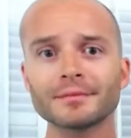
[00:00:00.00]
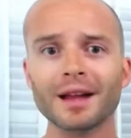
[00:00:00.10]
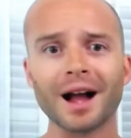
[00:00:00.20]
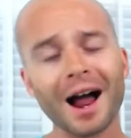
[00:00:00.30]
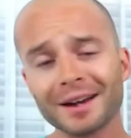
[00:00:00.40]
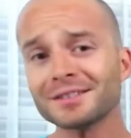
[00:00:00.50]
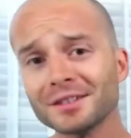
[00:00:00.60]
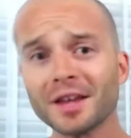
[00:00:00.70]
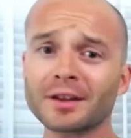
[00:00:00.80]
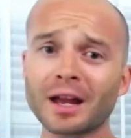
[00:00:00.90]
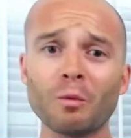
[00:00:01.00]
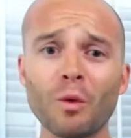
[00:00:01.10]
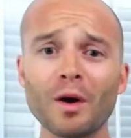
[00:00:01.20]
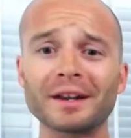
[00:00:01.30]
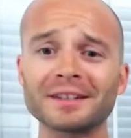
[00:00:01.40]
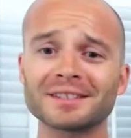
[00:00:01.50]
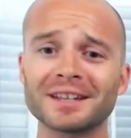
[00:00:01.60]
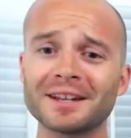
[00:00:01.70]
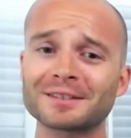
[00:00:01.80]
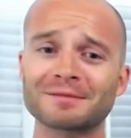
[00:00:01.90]
Honestly, I think I would.
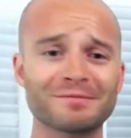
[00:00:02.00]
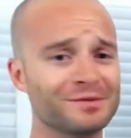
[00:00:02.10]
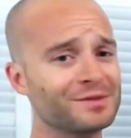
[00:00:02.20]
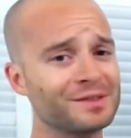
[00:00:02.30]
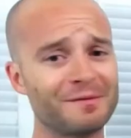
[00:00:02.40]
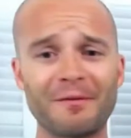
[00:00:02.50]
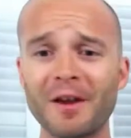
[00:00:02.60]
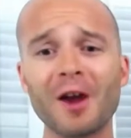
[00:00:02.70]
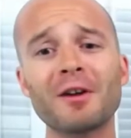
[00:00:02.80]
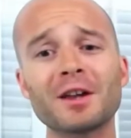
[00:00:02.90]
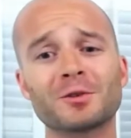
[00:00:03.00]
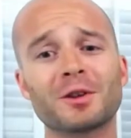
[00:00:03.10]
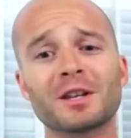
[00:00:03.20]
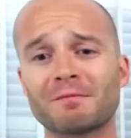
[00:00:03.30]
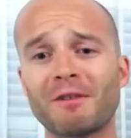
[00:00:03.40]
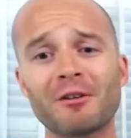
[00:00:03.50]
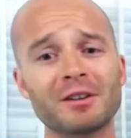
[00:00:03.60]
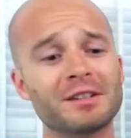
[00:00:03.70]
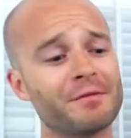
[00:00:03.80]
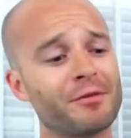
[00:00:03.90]
It's very interesting. It's very
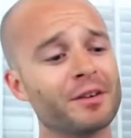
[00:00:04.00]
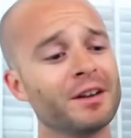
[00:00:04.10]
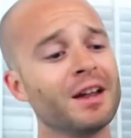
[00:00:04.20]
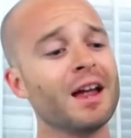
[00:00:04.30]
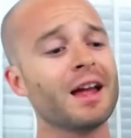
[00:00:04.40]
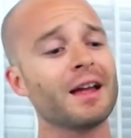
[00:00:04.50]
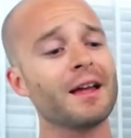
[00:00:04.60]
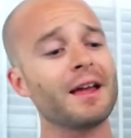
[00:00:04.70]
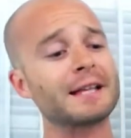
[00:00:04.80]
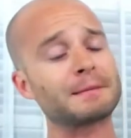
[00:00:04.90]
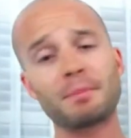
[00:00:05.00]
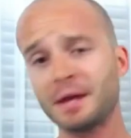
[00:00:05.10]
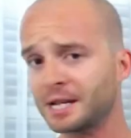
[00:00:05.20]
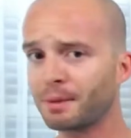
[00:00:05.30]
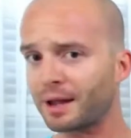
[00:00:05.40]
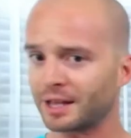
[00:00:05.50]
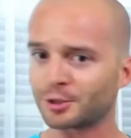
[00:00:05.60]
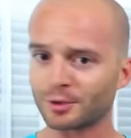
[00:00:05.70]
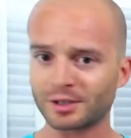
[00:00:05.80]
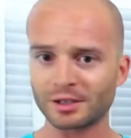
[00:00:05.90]
different. It's piqued my
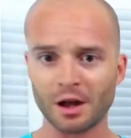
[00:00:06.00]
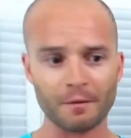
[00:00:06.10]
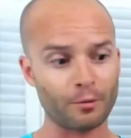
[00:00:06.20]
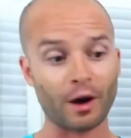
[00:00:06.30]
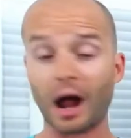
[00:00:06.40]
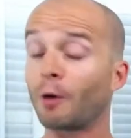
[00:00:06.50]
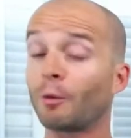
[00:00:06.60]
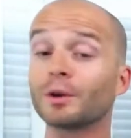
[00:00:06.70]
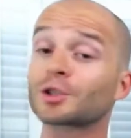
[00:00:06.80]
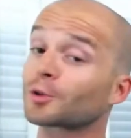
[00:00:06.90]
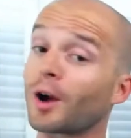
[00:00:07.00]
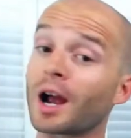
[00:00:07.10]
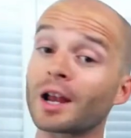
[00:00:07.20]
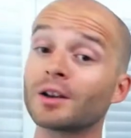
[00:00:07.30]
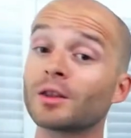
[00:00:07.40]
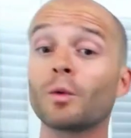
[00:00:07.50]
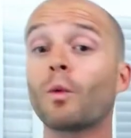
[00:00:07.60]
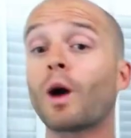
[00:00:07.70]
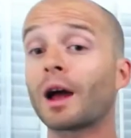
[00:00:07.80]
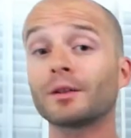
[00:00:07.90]
interest enough where I would try another
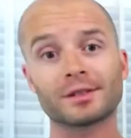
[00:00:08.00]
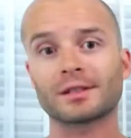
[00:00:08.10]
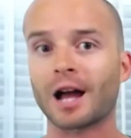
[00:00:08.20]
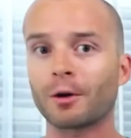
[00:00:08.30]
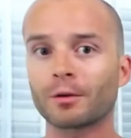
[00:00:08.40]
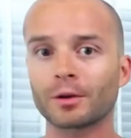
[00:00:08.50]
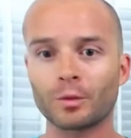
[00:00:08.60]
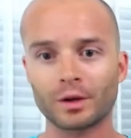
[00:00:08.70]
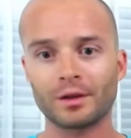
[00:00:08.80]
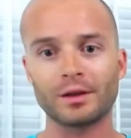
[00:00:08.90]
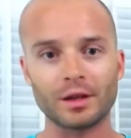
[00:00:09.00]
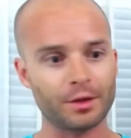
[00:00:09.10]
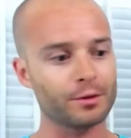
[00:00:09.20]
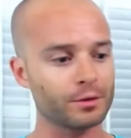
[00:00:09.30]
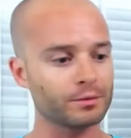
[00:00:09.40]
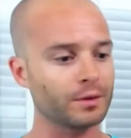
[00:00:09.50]
wild sour, one of the other